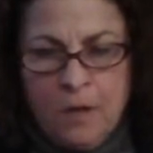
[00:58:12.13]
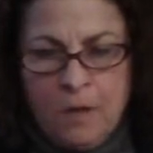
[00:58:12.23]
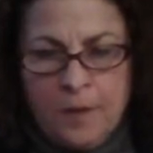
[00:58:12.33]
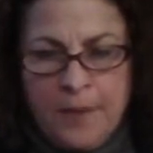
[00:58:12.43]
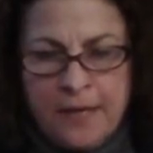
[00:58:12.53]

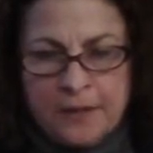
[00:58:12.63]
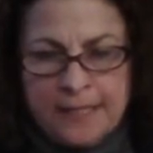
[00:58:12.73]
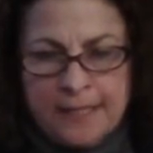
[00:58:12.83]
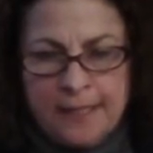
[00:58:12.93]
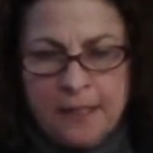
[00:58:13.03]
or better
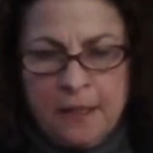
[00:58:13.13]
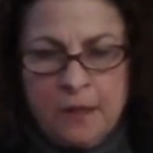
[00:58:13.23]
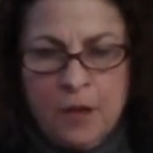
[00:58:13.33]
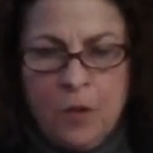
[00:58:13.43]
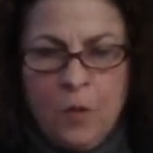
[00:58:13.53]

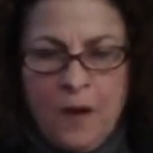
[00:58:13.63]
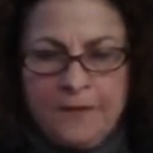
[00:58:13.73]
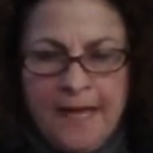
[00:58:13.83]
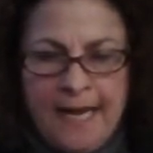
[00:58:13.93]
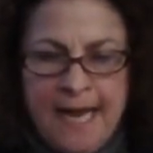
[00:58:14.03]
still,
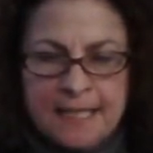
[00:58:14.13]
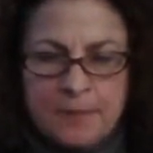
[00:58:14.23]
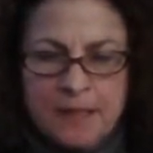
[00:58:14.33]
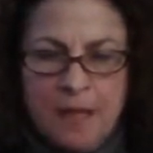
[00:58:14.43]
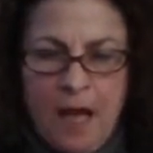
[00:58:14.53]
one that has
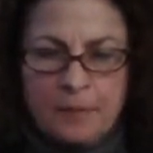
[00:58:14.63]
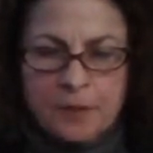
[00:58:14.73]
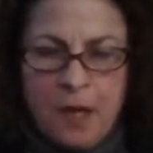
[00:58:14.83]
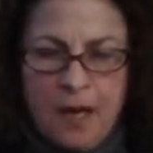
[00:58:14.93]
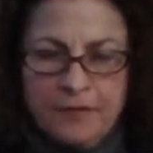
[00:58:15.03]
been
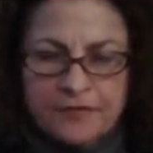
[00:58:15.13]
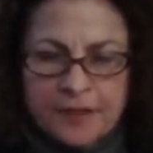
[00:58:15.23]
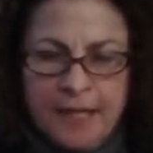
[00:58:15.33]
lopped off.